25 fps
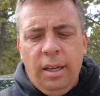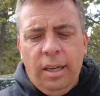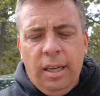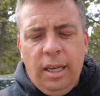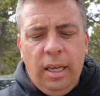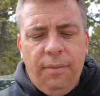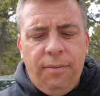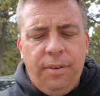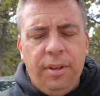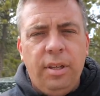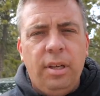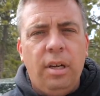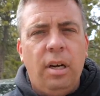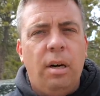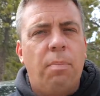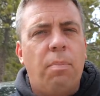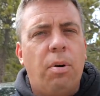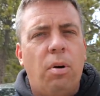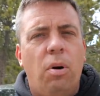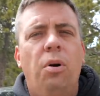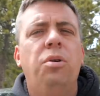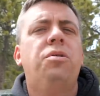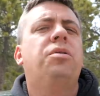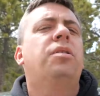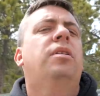Even the
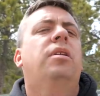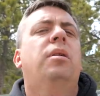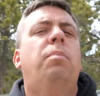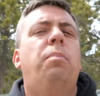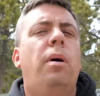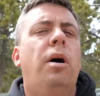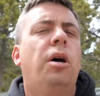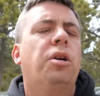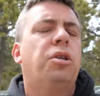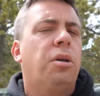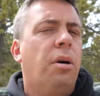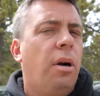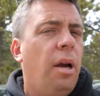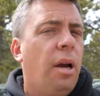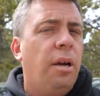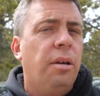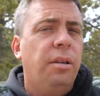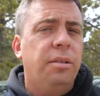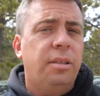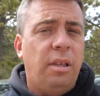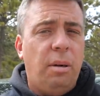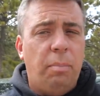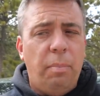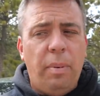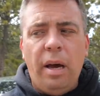approach and departure
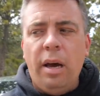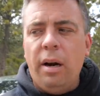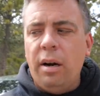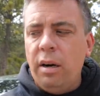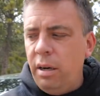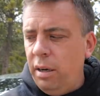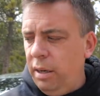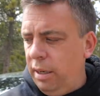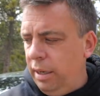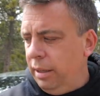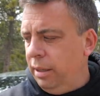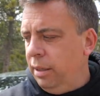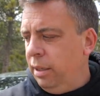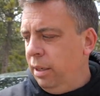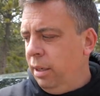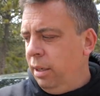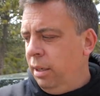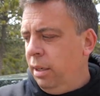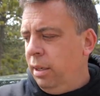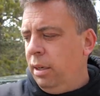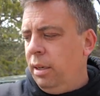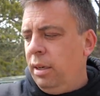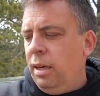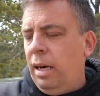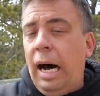angles are better, and
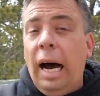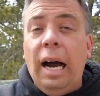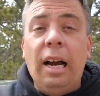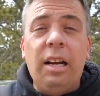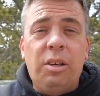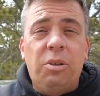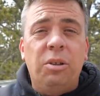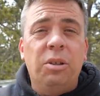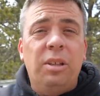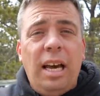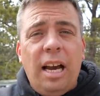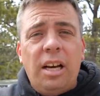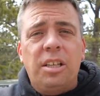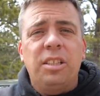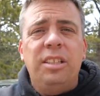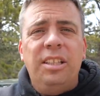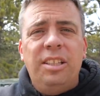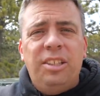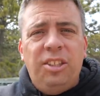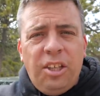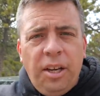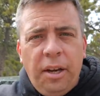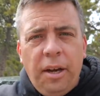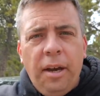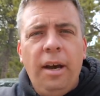I could actually
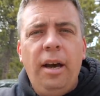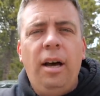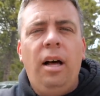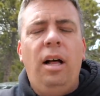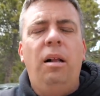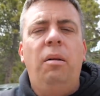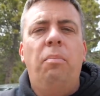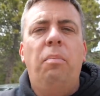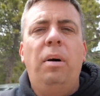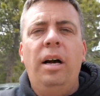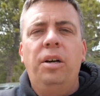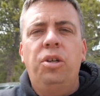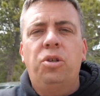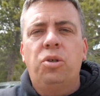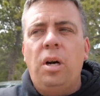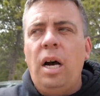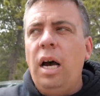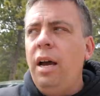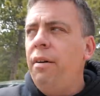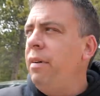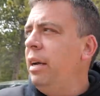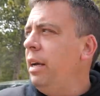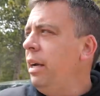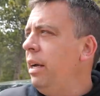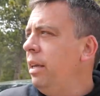tell by
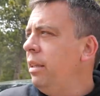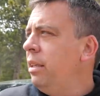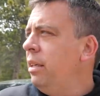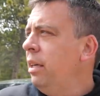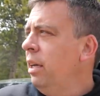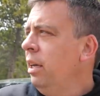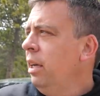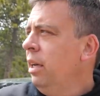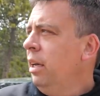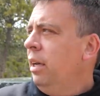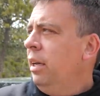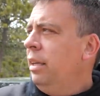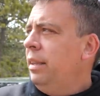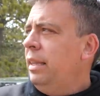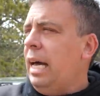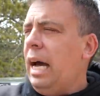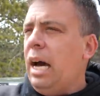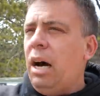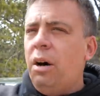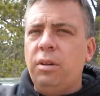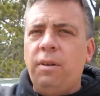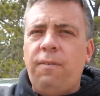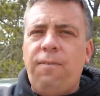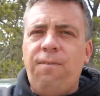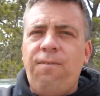driving it.
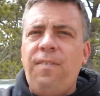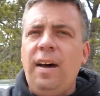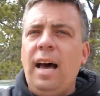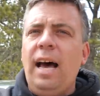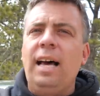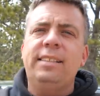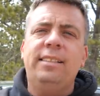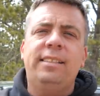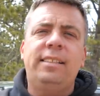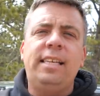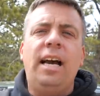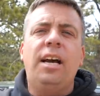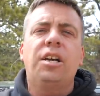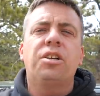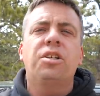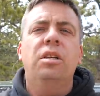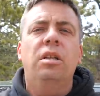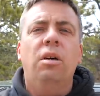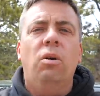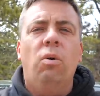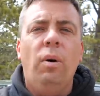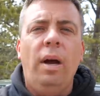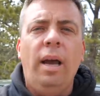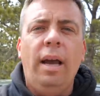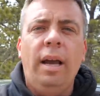Now the fast section
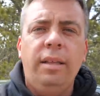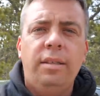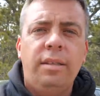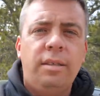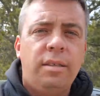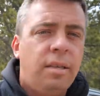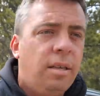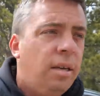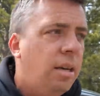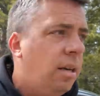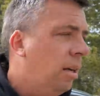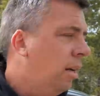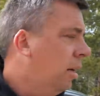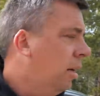awaits.